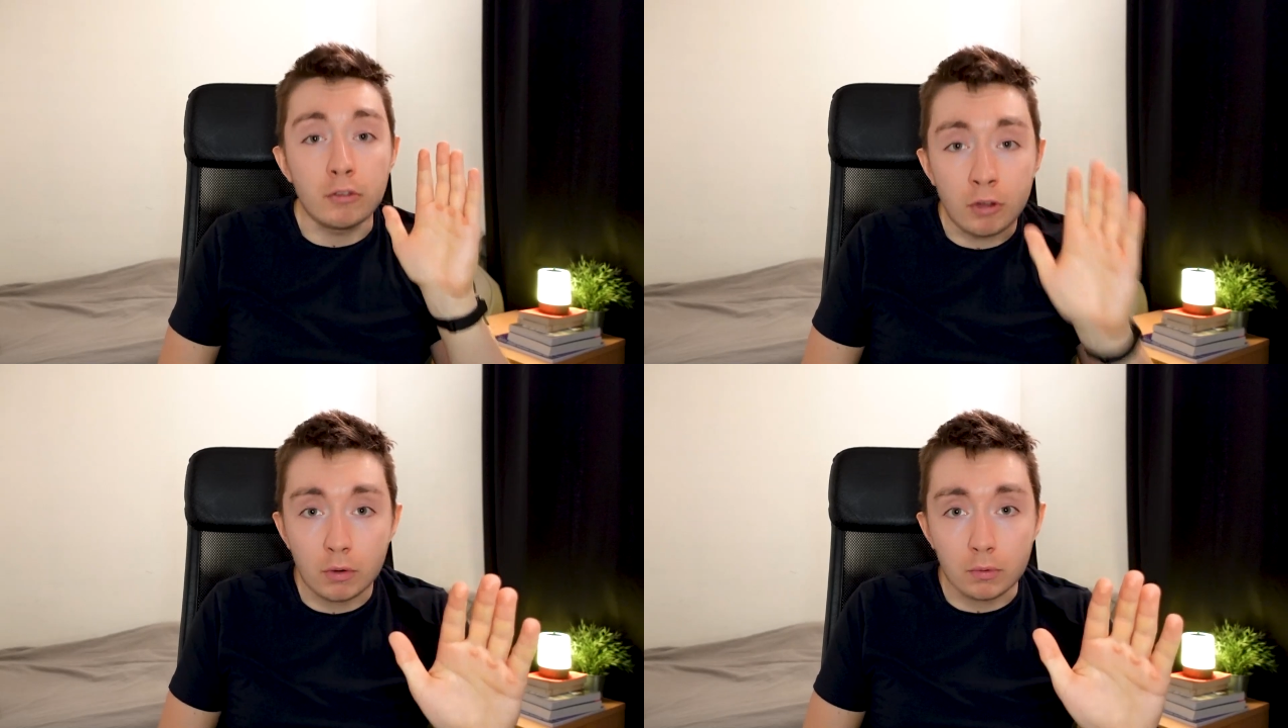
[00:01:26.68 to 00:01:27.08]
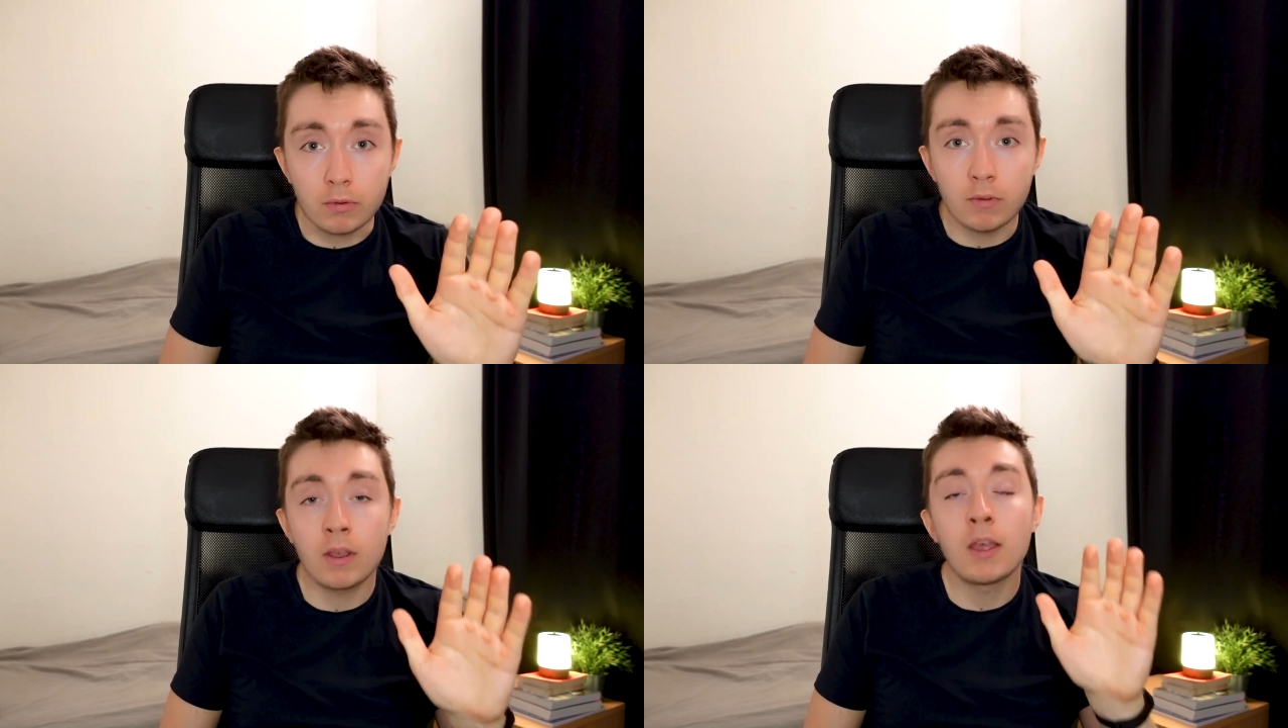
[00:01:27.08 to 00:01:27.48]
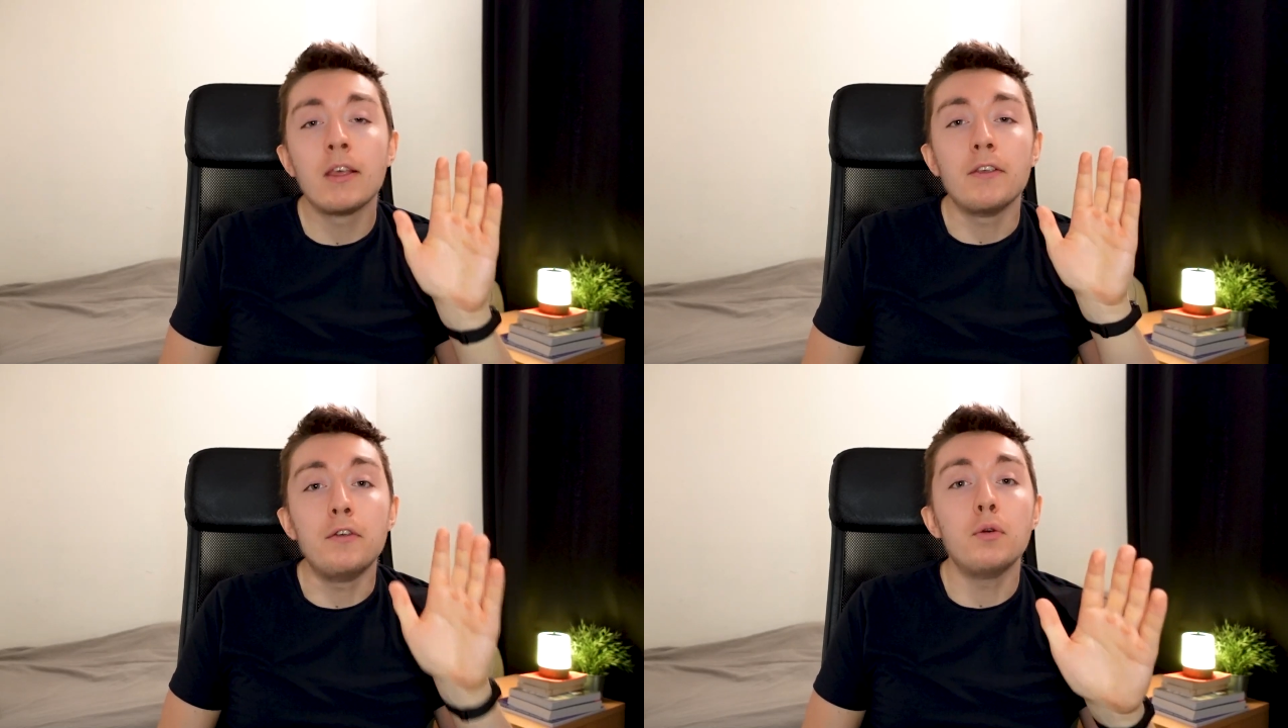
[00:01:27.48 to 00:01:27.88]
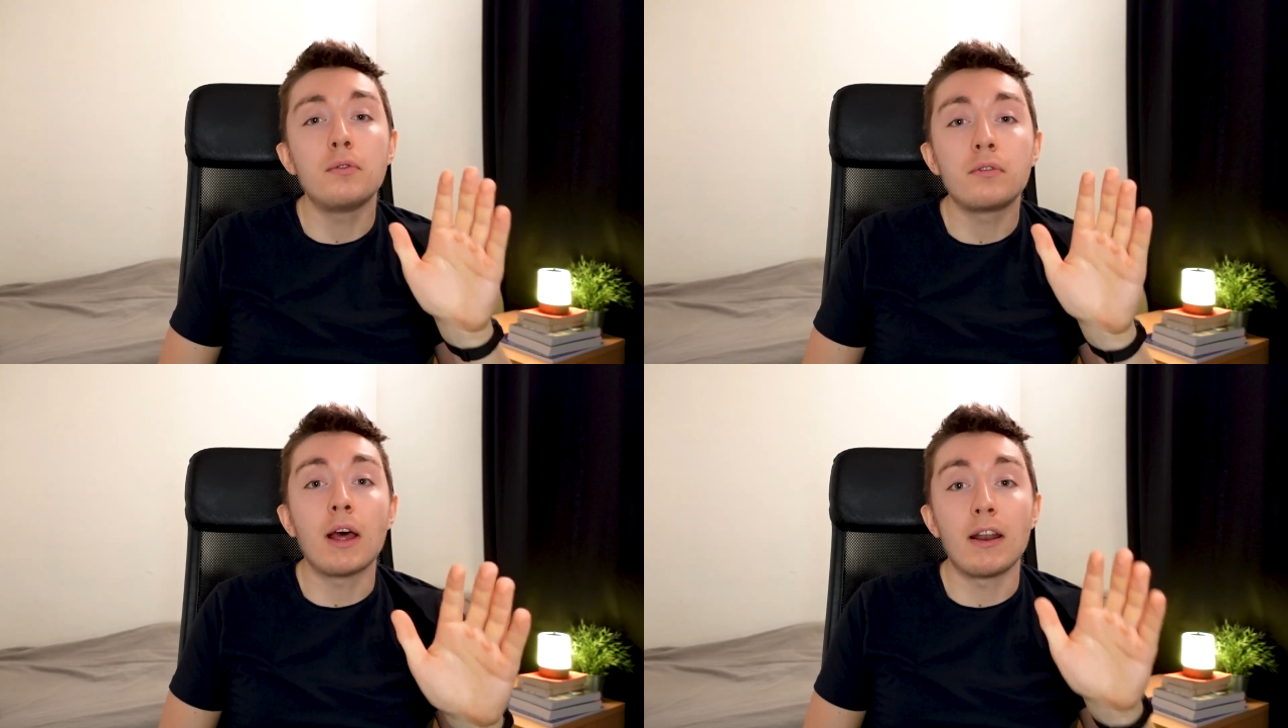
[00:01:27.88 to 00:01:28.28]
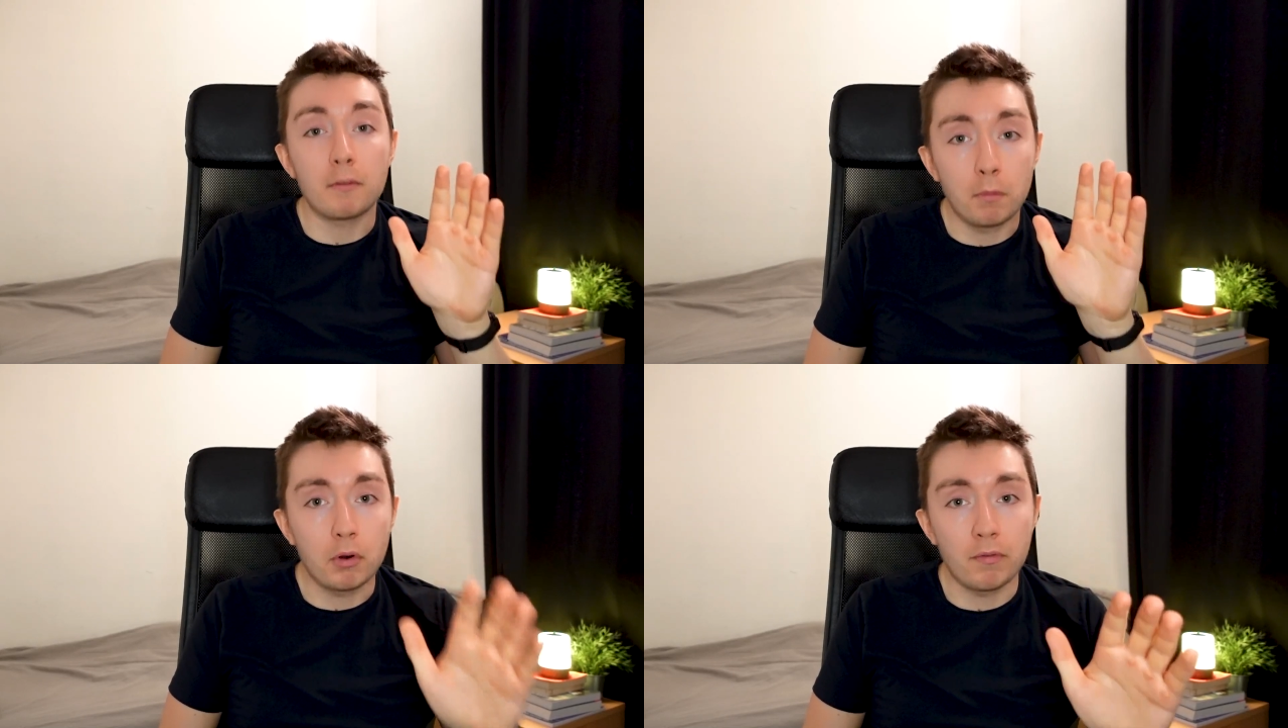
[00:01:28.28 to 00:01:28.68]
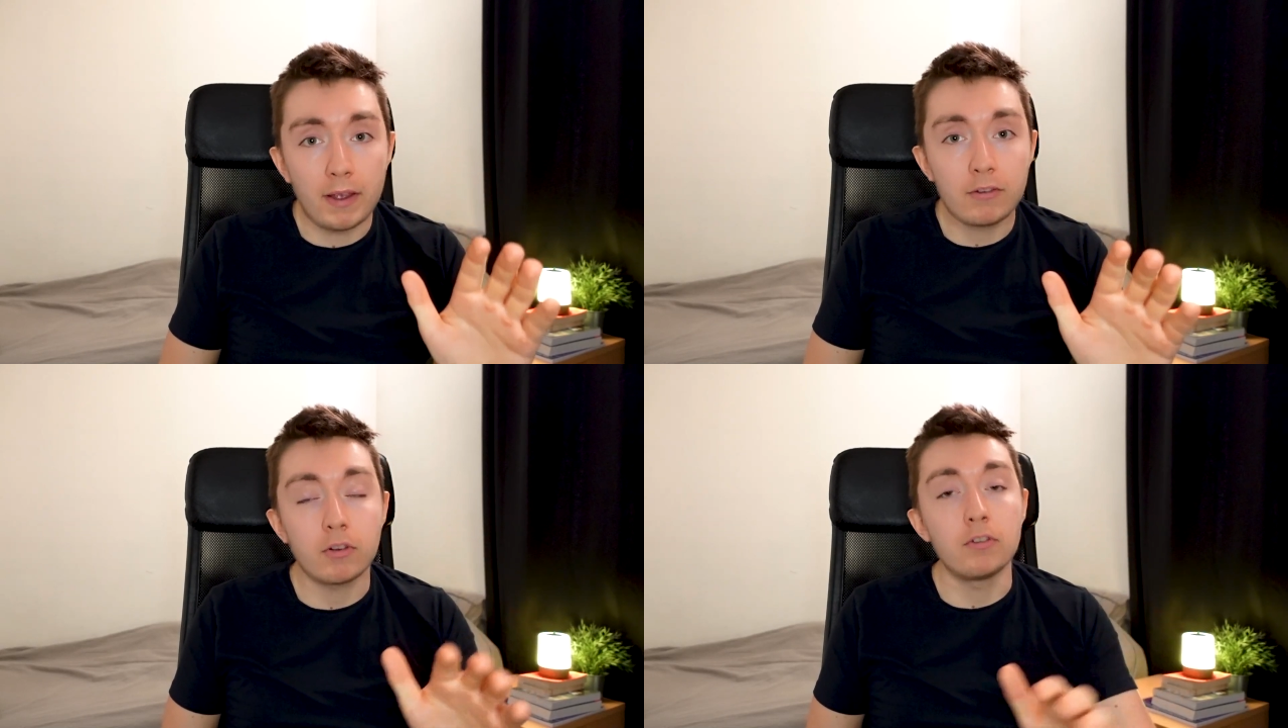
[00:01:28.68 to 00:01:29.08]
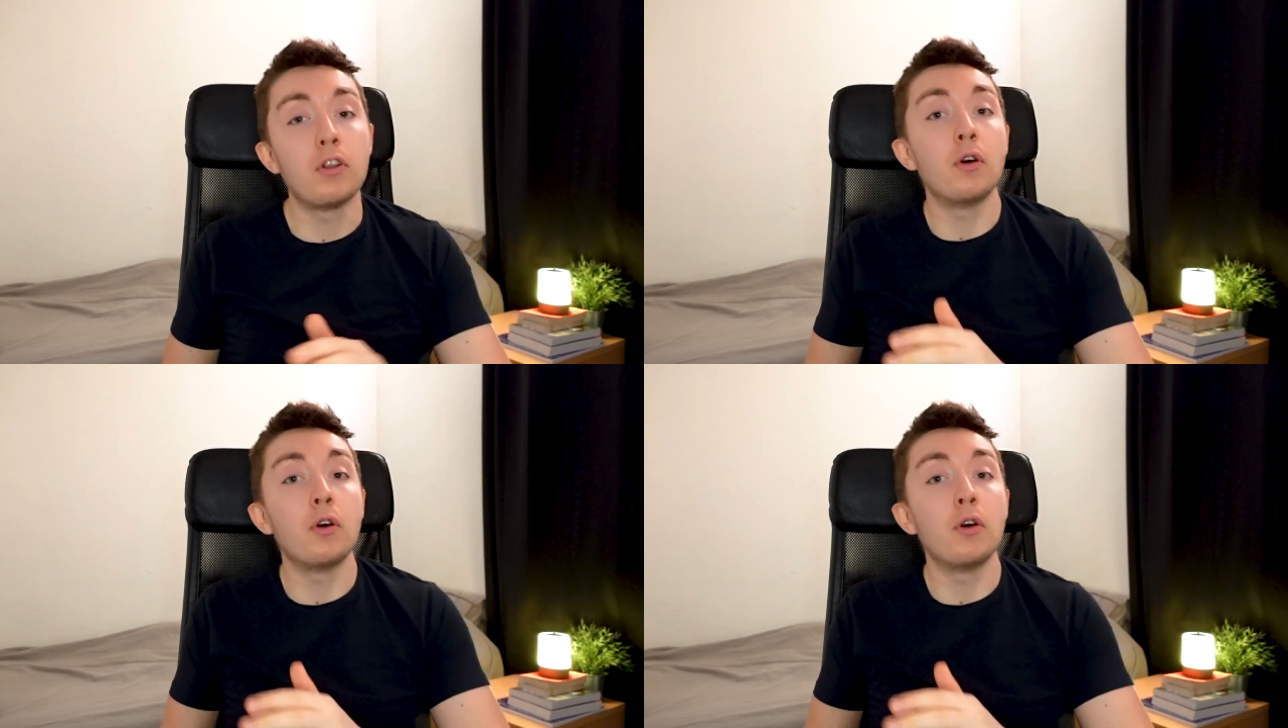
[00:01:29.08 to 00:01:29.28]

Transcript: don't use that as motivation,